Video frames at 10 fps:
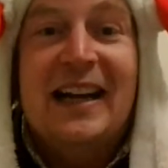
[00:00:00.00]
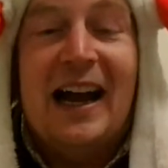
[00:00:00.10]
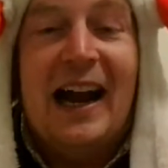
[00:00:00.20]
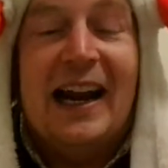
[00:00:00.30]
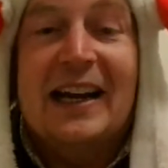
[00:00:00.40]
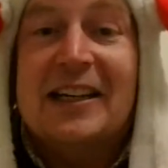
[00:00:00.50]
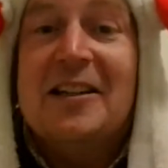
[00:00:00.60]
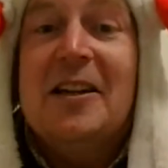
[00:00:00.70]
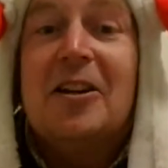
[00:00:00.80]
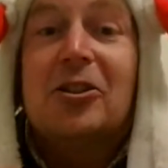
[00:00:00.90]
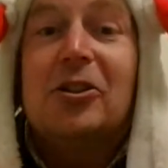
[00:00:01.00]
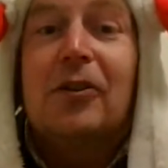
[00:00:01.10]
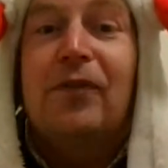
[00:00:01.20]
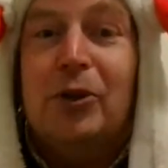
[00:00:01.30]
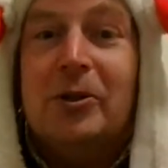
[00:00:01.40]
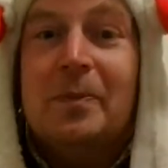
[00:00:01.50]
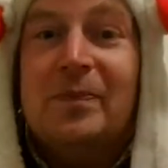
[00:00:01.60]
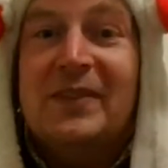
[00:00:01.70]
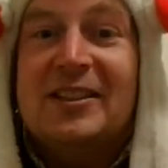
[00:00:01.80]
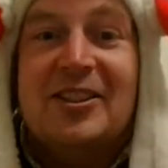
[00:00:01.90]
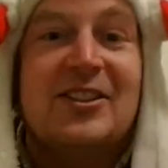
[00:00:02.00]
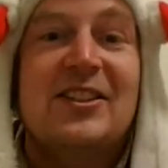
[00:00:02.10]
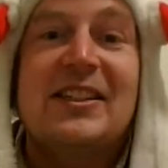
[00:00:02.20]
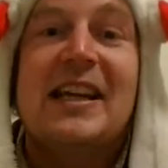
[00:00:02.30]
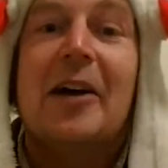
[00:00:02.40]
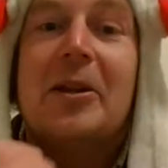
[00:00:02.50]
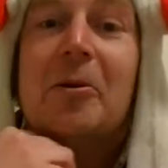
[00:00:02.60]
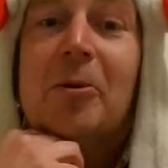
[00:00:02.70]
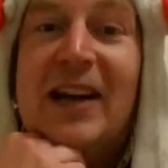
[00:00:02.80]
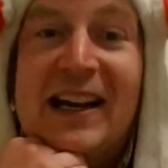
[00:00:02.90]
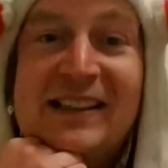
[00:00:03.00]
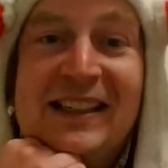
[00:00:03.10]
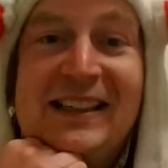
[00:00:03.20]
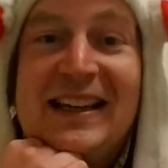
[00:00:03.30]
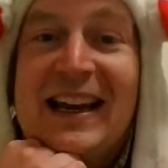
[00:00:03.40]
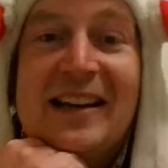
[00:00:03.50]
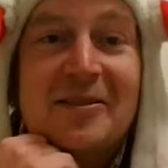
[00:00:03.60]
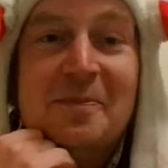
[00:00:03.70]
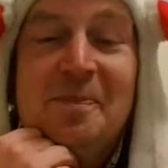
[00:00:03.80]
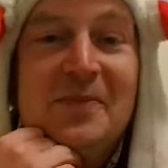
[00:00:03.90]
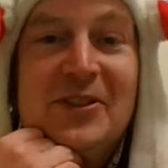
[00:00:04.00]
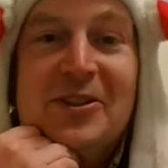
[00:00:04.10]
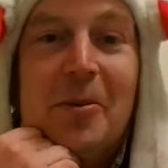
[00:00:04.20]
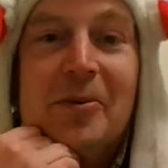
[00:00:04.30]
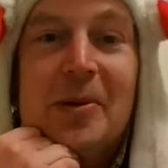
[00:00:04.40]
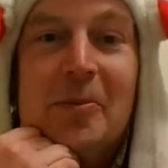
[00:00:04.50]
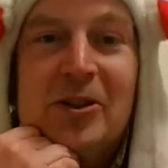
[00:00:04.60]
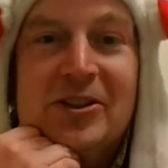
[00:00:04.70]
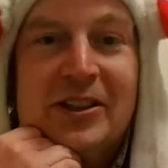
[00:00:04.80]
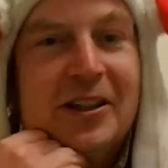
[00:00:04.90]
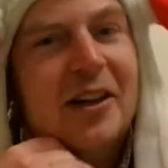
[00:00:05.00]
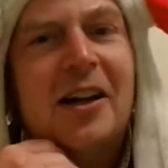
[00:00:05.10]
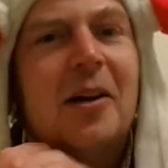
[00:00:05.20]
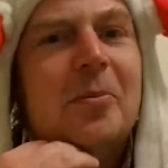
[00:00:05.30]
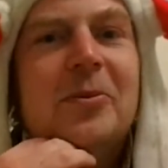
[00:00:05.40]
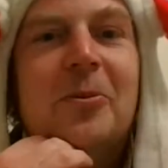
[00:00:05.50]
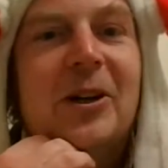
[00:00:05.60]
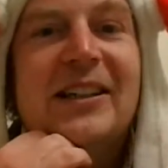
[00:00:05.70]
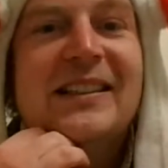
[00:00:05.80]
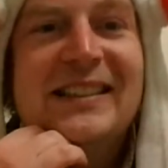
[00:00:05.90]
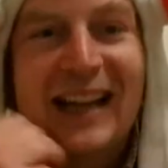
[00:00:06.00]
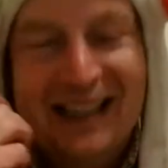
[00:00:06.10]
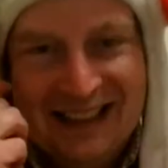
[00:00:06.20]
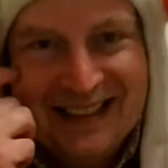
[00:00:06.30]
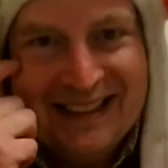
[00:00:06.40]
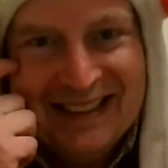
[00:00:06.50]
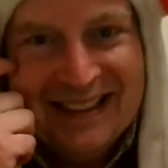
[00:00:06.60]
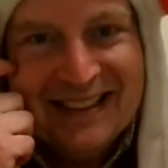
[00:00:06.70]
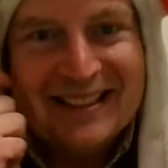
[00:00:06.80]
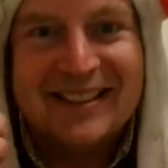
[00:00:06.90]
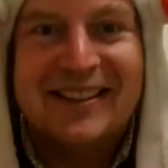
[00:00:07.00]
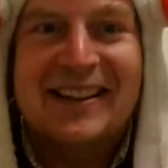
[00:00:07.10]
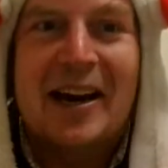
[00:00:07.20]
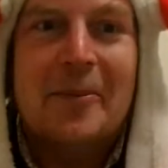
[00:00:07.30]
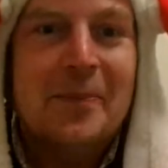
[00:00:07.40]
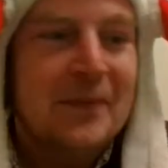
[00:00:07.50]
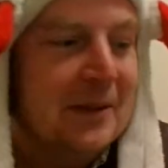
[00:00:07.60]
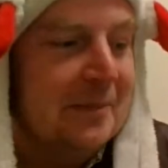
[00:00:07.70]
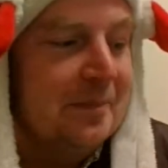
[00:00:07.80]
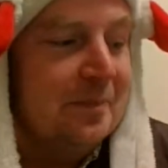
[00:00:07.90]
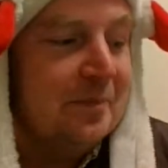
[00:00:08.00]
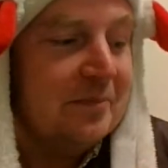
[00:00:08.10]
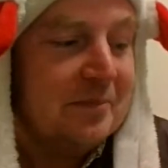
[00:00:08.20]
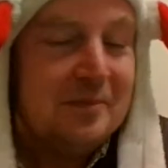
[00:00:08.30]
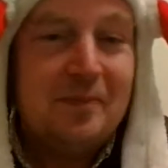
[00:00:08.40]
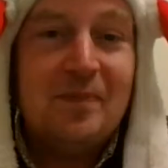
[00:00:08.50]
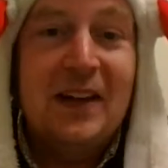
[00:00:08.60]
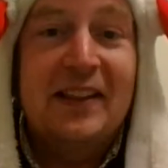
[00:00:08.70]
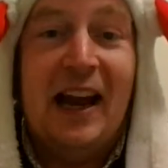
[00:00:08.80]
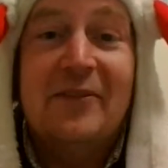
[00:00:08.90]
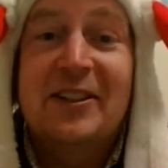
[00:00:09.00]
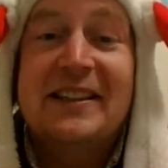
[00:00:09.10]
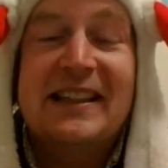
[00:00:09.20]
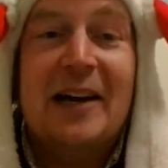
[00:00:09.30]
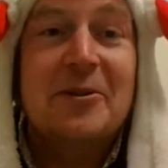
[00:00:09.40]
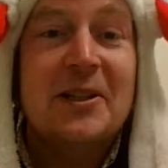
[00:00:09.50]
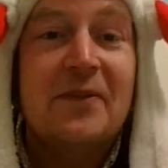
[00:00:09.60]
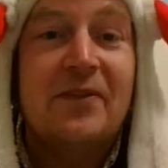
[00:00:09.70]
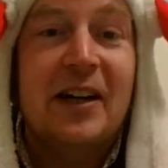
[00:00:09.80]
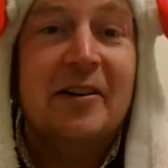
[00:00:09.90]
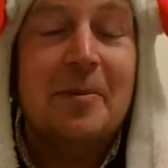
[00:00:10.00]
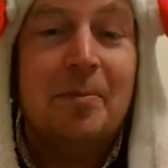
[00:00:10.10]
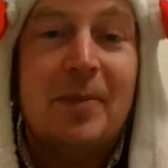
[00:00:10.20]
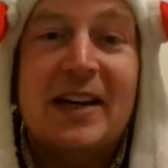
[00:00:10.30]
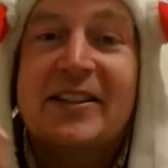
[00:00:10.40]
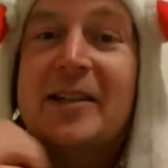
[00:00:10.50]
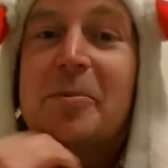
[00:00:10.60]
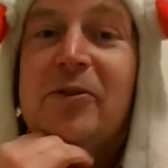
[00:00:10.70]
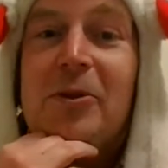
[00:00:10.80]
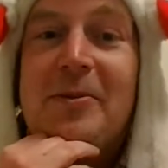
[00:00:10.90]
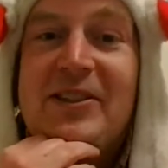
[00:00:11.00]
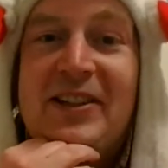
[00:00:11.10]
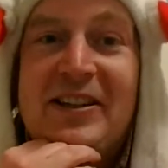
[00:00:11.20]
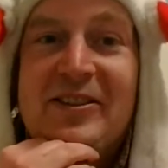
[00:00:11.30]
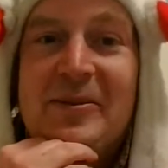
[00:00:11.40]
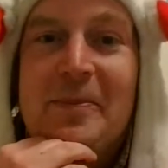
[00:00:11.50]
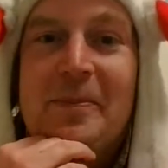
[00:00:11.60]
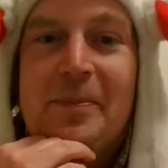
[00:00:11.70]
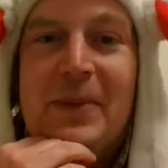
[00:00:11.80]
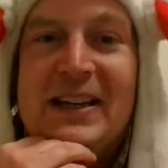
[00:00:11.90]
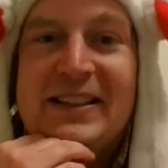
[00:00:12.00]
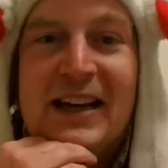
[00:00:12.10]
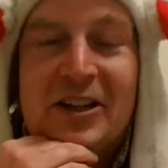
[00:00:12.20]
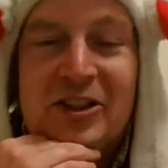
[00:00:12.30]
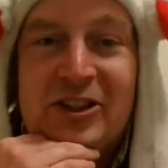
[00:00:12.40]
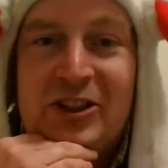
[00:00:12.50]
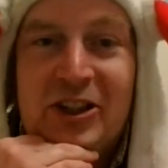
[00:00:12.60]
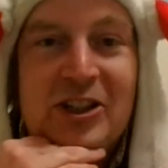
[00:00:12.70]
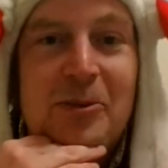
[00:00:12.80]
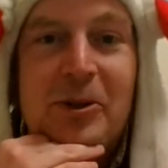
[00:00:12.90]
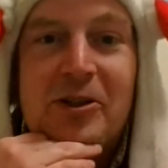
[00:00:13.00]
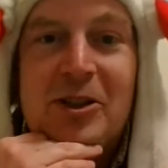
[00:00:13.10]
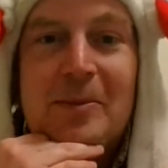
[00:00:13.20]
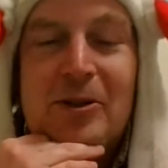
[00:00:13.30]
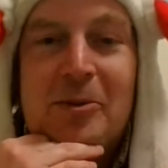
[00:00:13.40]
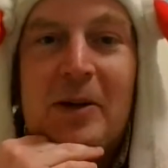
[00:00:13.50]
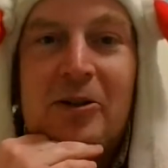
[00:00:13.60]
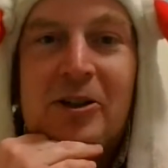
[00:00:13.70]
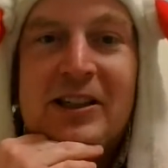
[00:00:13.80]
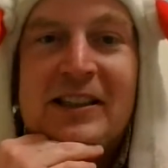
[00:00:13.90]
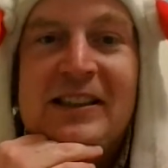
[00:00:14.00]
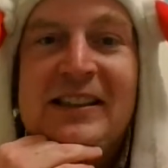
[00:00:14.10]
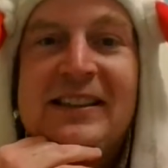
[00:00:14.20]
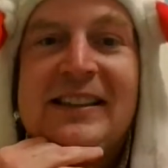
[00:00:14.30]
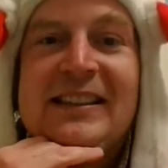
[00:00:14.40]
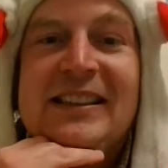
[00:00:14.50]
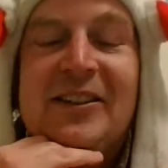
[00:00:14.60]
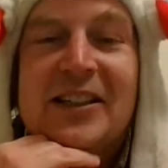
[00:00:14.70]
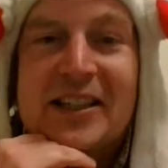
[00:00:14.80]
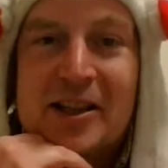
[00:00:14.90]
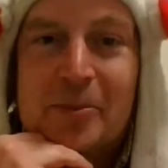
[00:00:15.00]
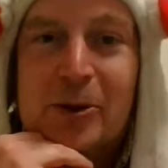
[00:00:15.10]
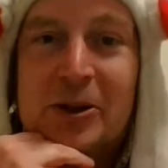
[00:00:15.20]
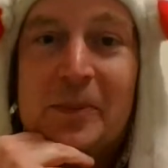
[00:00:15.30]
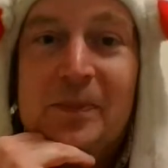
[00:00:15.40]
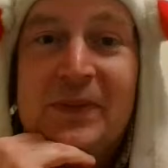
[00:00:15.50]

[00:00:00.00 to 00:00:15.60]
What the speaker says: I added, here's your food, just to see how they would react. And some of them were just like, what? So yeah, I feel like that was a very basic performance test based on just what they're supposed to be learning in the book.